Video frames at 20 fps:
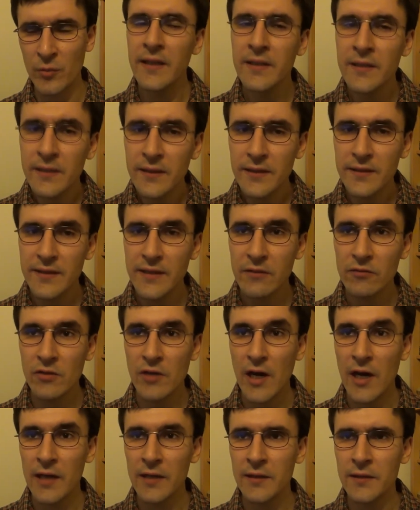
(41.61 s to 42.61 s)
and
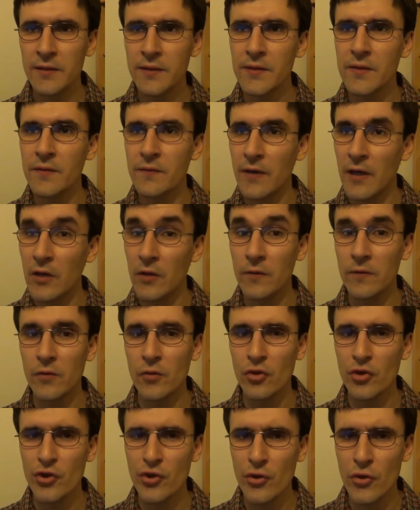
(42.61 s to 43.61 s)
several others to follow
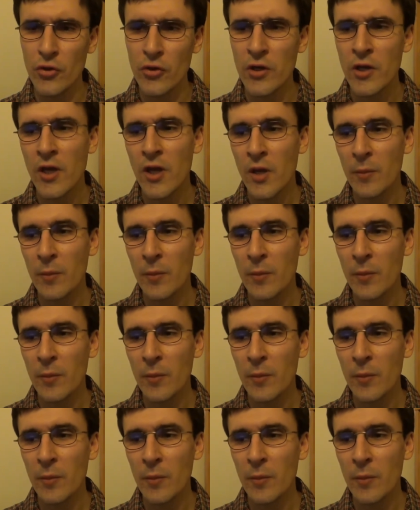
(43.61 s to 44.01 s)
for sure.